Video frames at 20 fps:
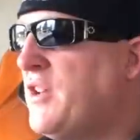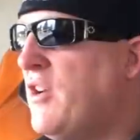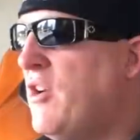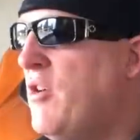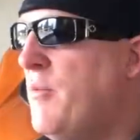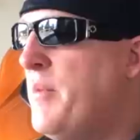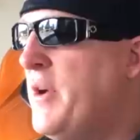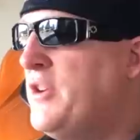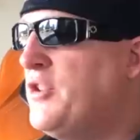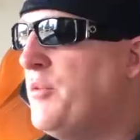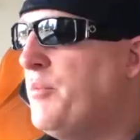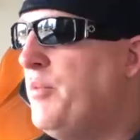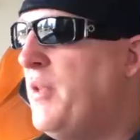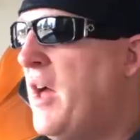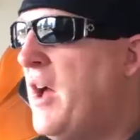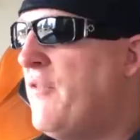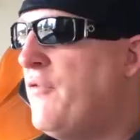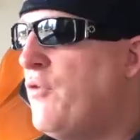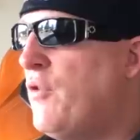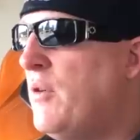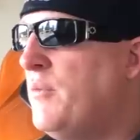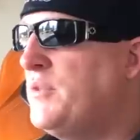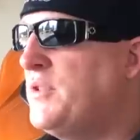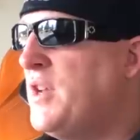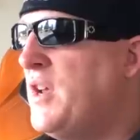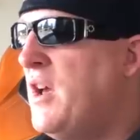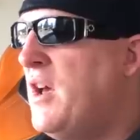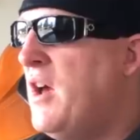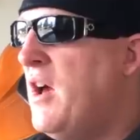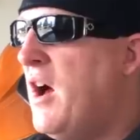on all major platforms,
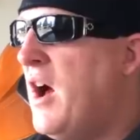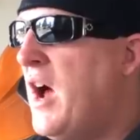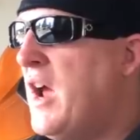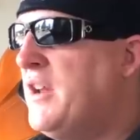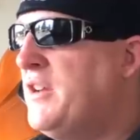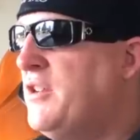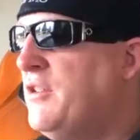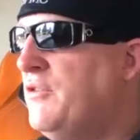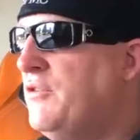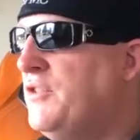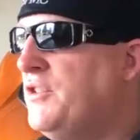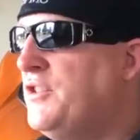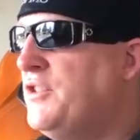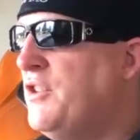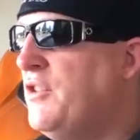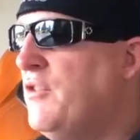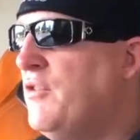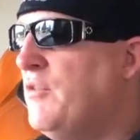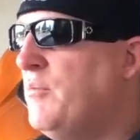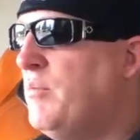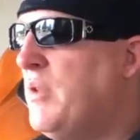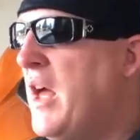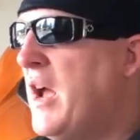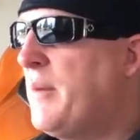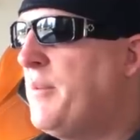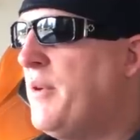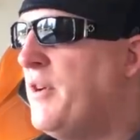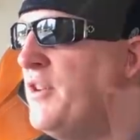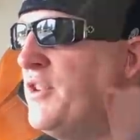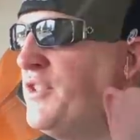iTunes, Zune, Blackberry,